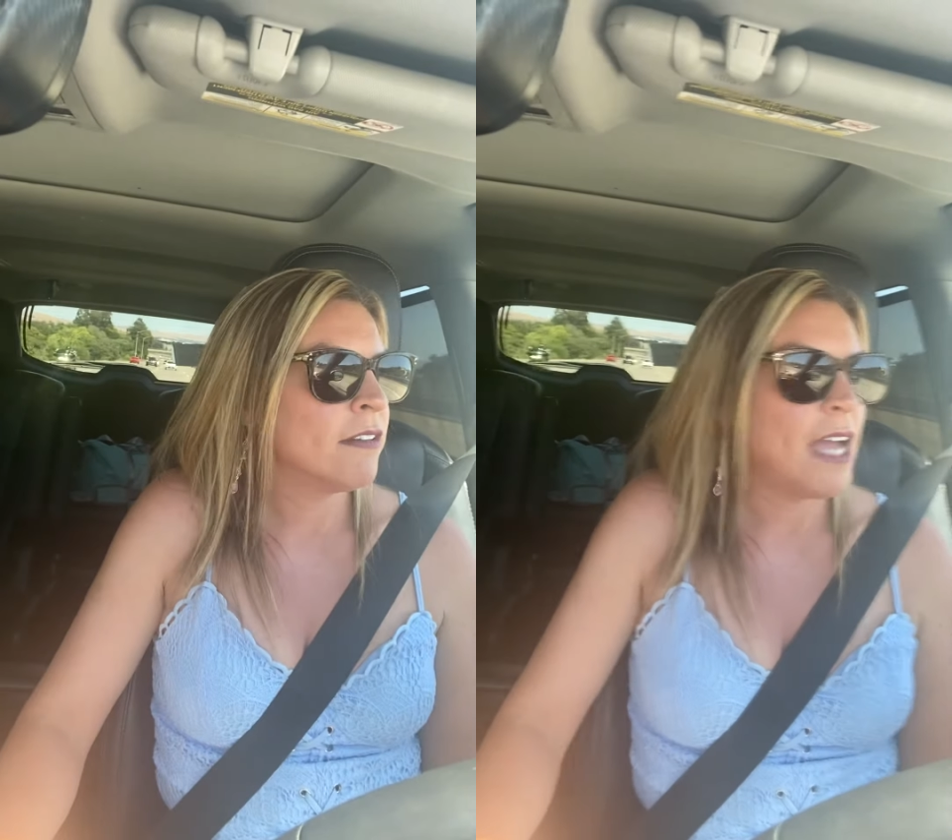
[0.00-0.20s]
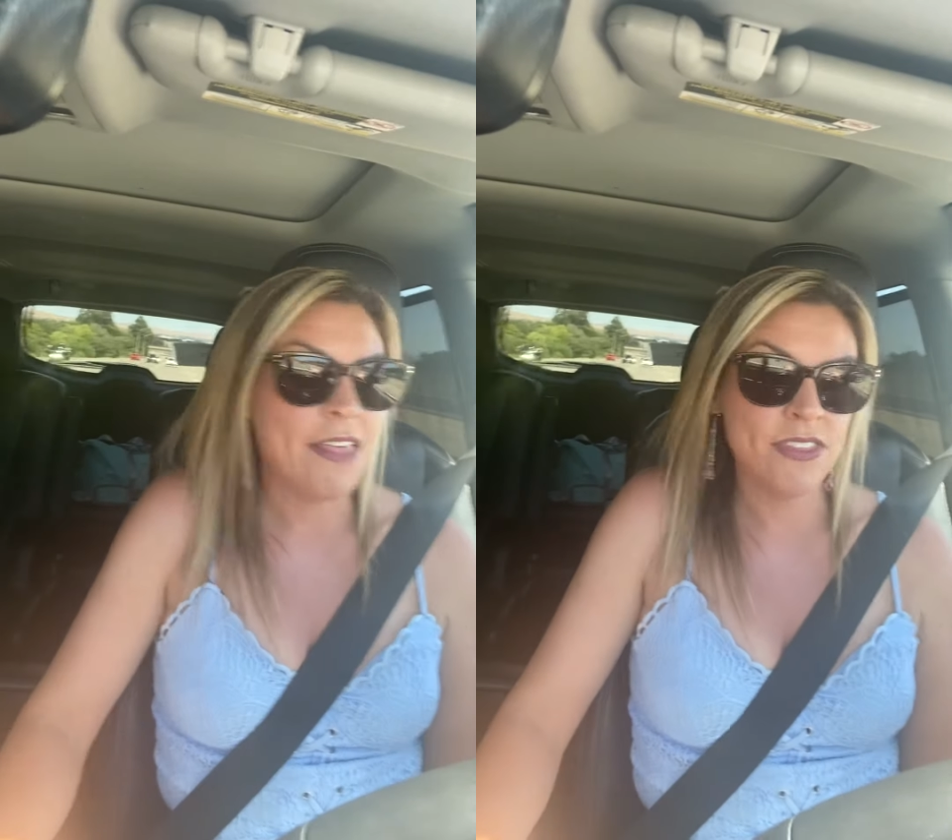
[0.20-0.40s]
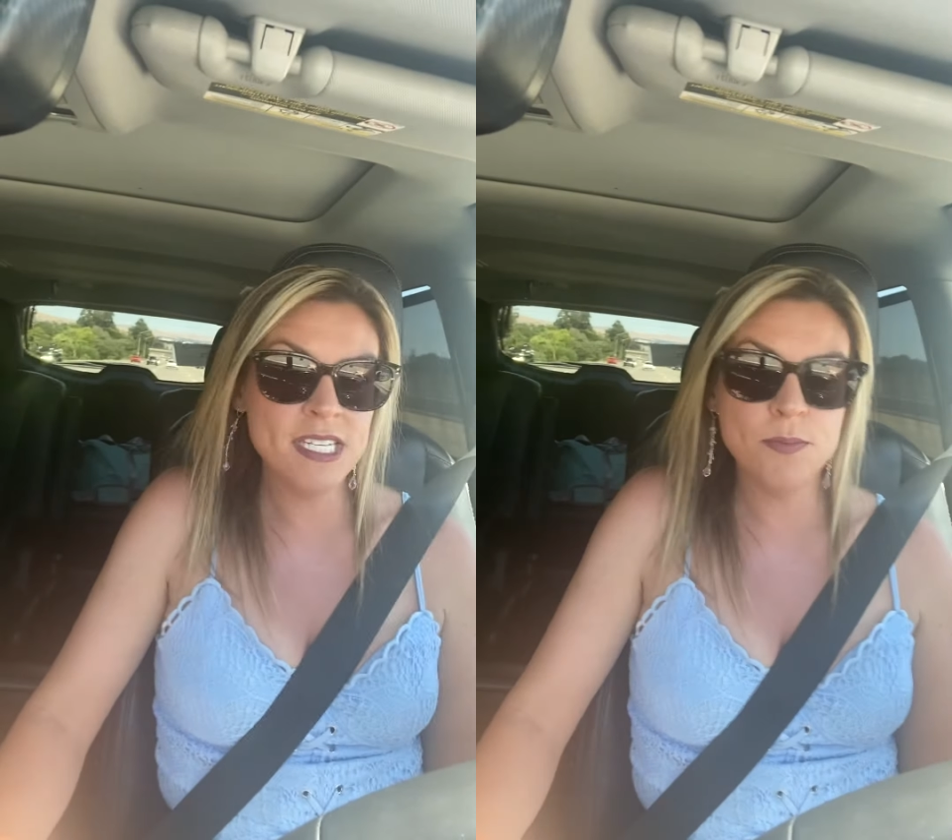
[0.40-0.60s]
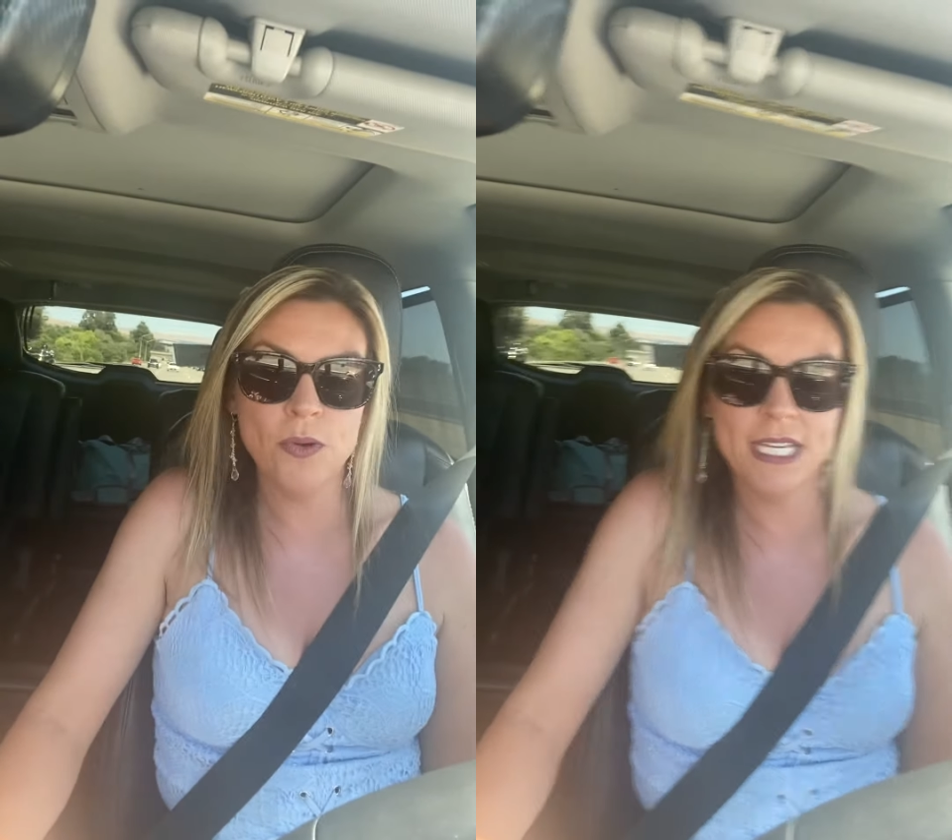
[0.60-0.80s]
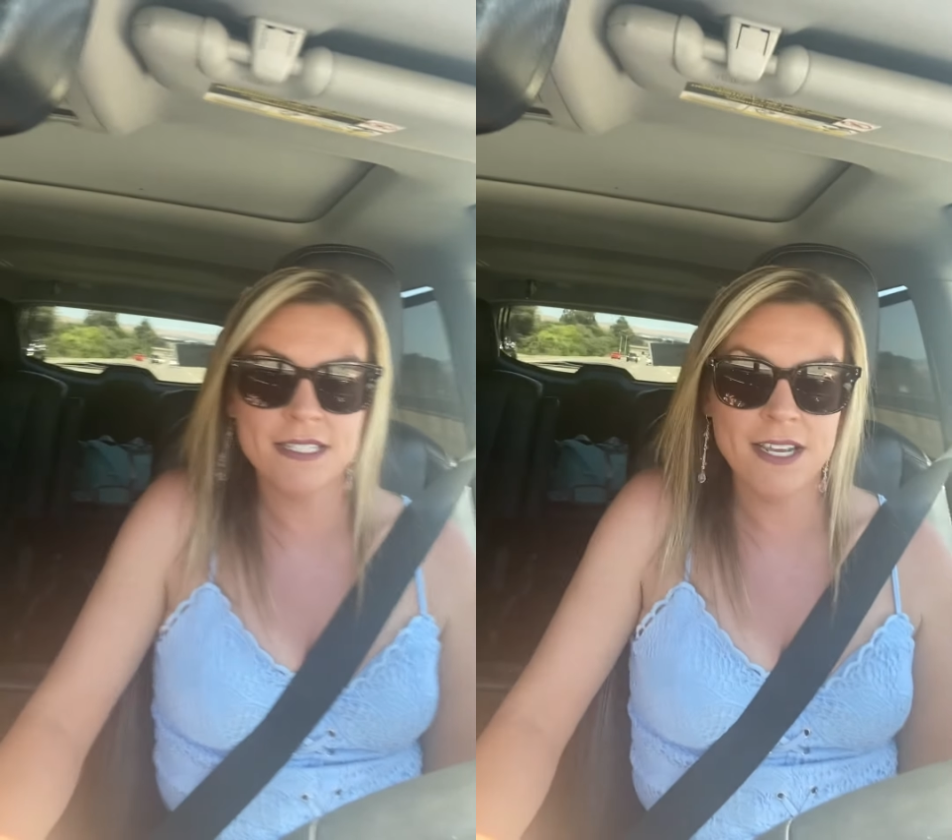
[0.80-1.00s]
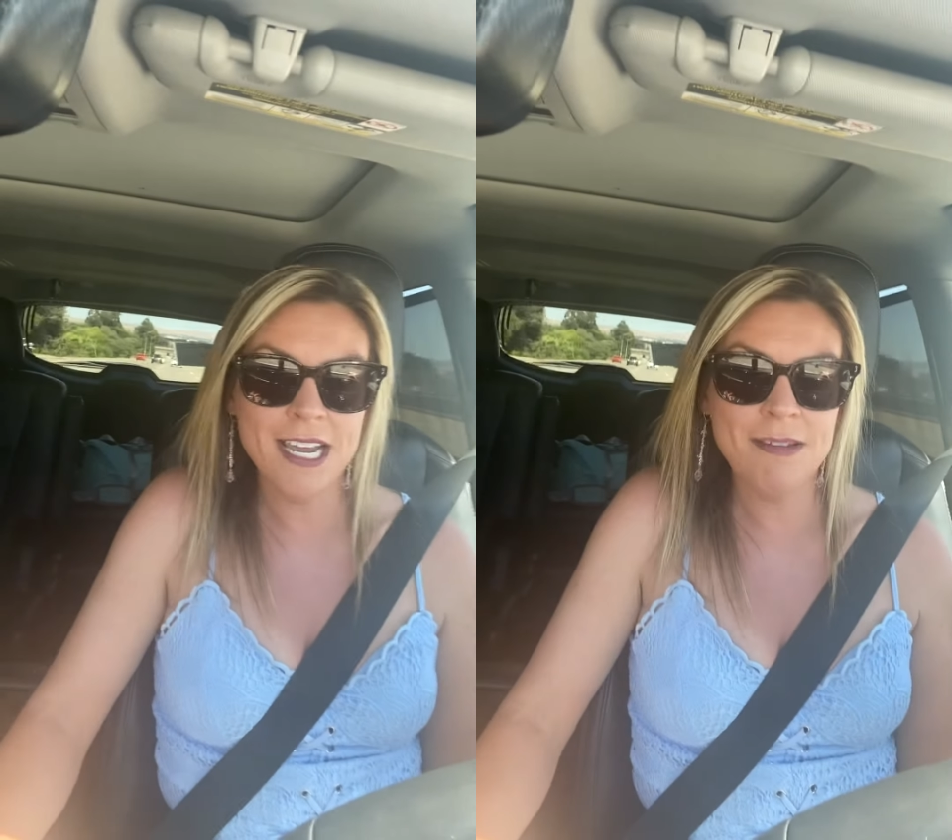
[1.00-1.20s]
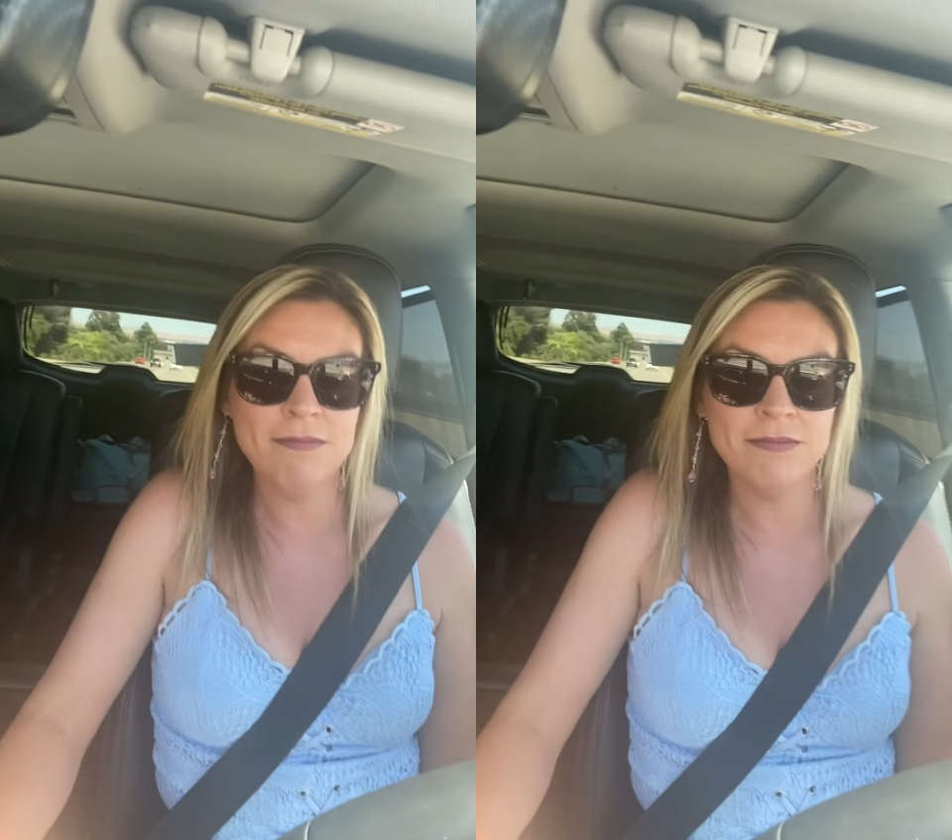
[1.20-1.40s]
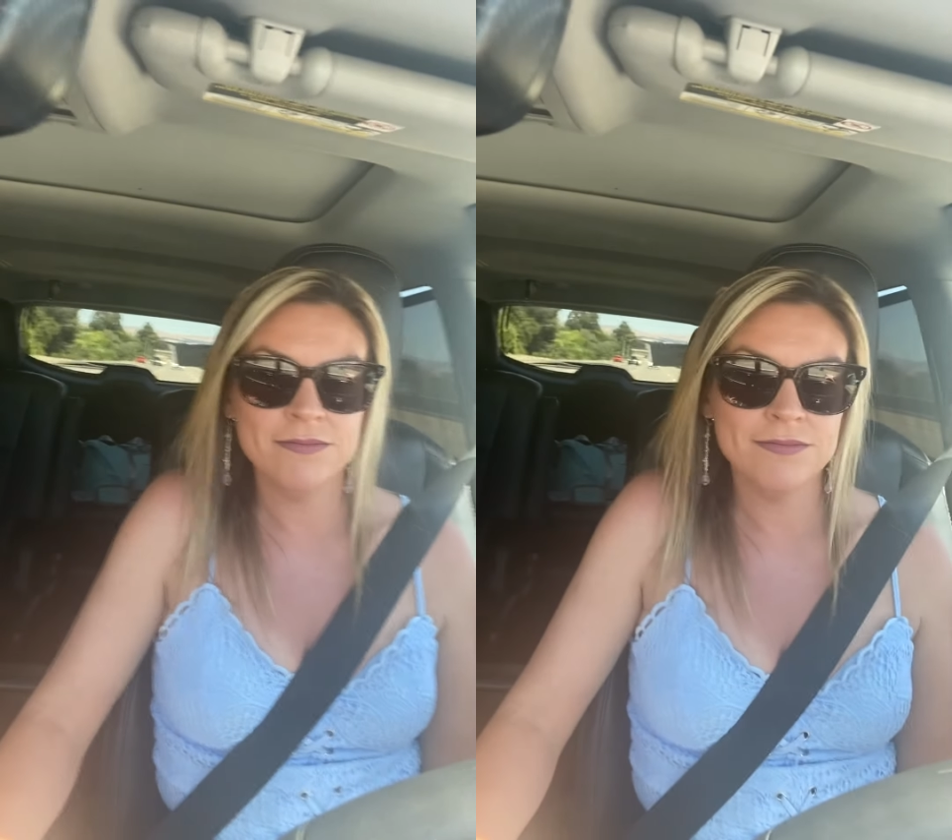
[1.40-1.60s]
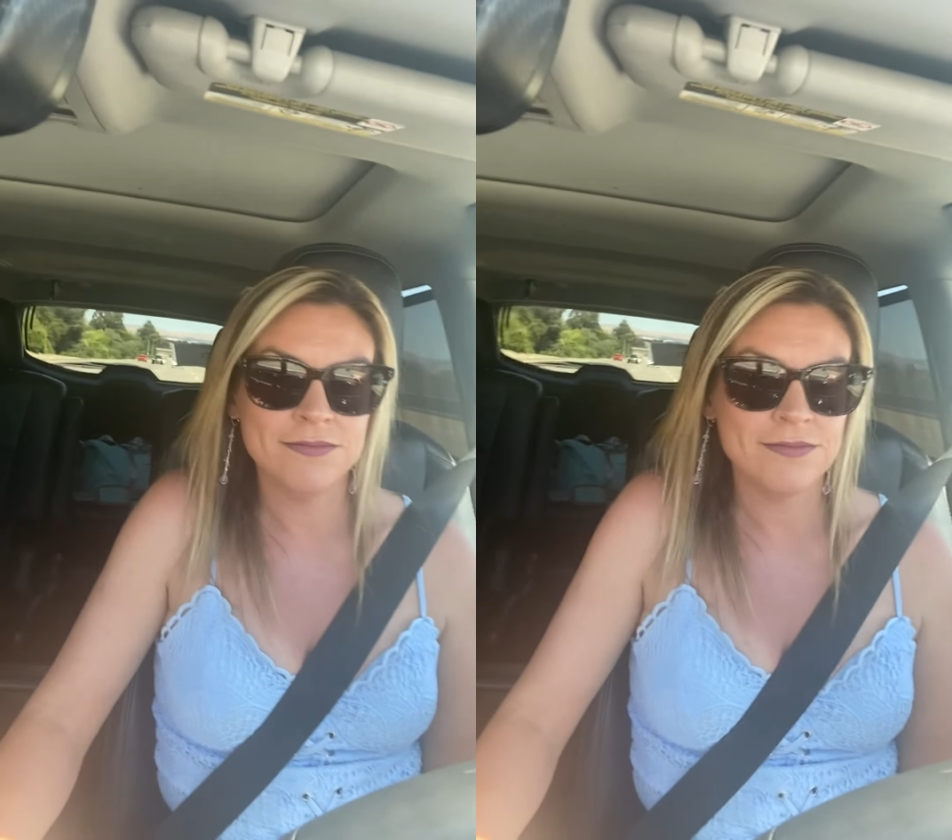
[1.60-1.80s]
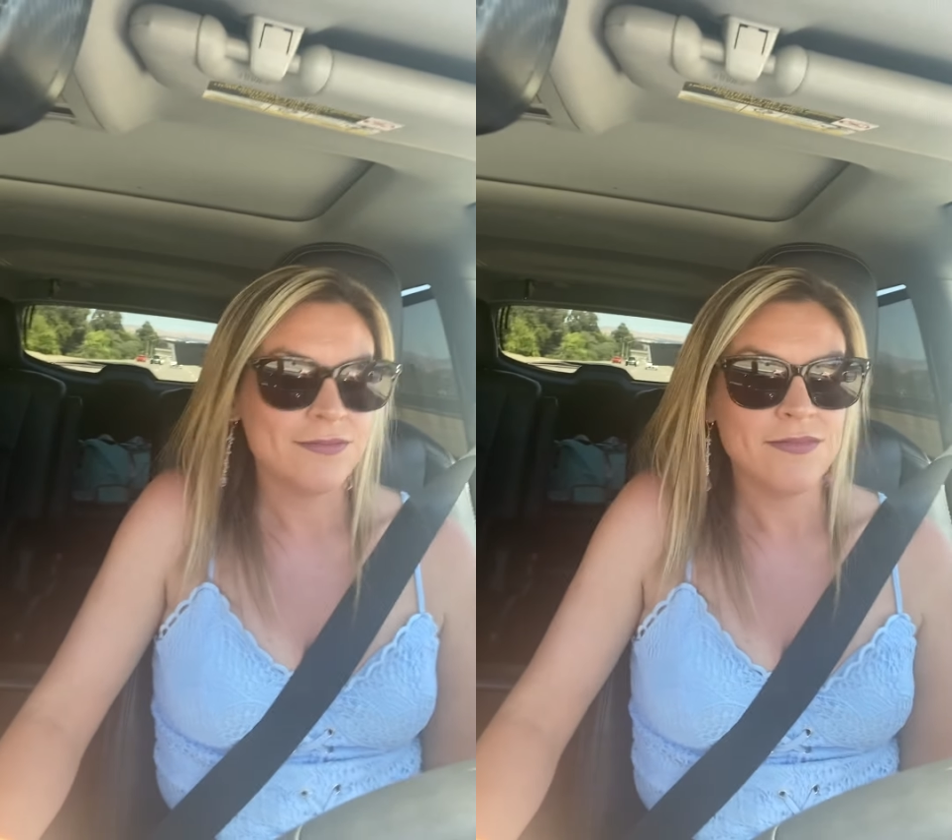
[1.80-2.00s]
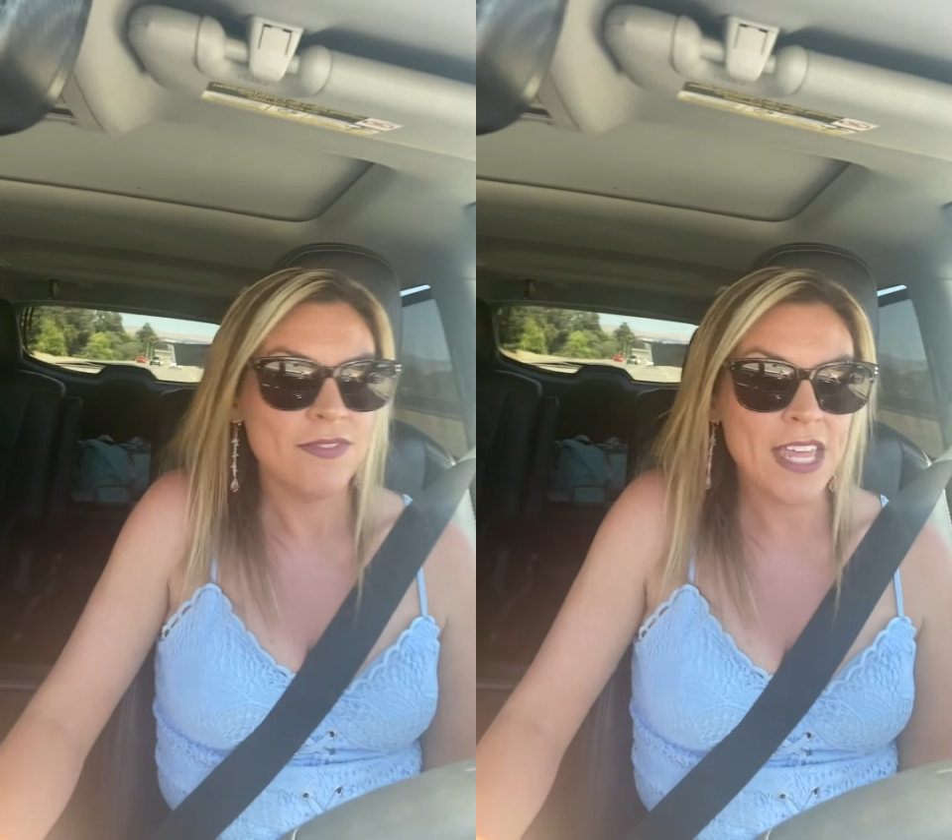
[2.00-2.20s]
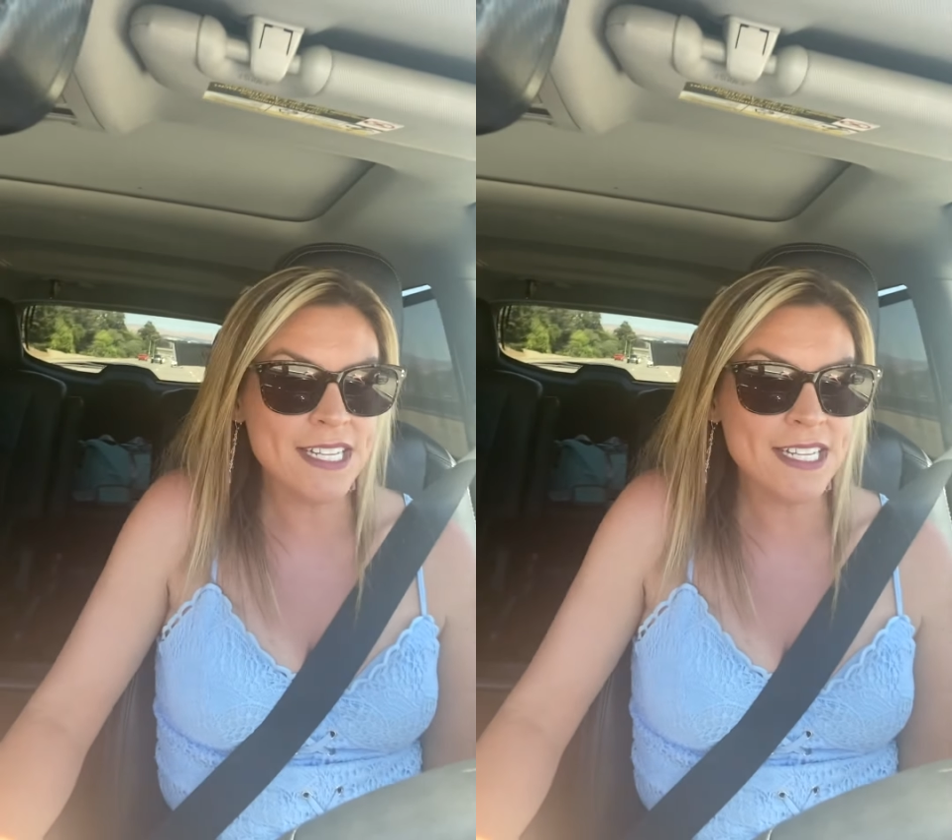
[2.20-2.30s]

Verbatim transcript: at this point in time,